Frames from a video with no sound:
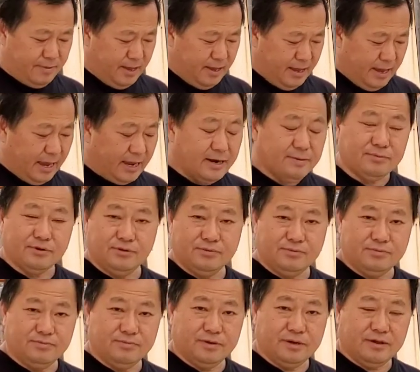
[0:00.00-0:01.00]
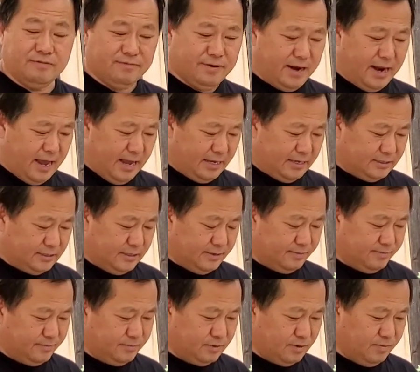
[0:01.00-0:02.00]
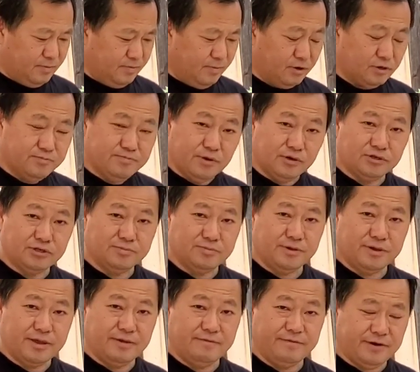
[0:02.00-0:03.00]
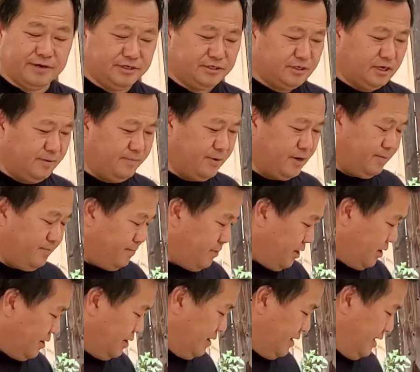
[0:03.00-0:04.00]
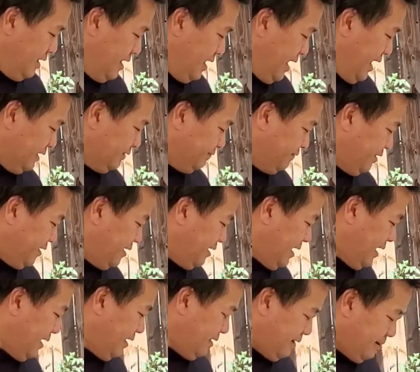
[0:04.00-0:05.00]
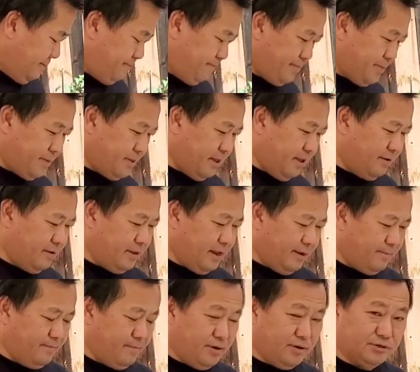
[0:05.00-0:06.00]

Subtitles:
eatable. Believe it or not, most bones should become very soft because bird has very light bone.